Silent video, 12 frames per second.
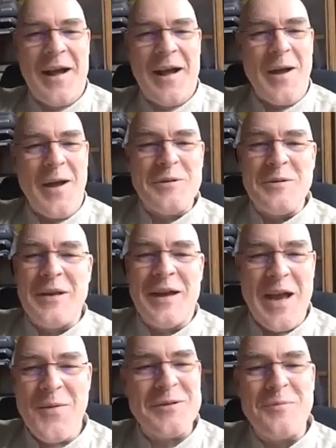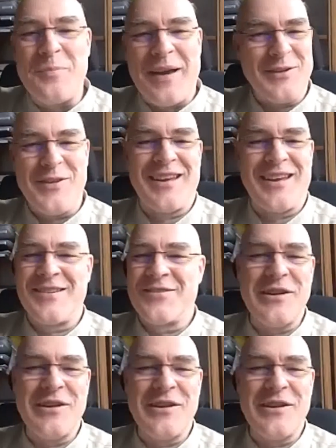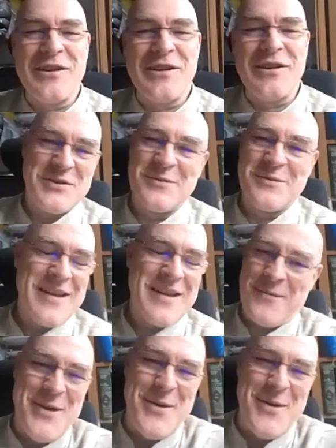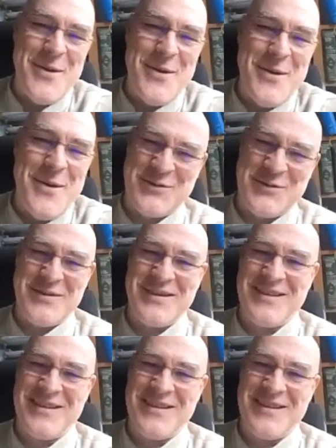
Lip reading: I wouldn't bet on that, really. I'm not sure.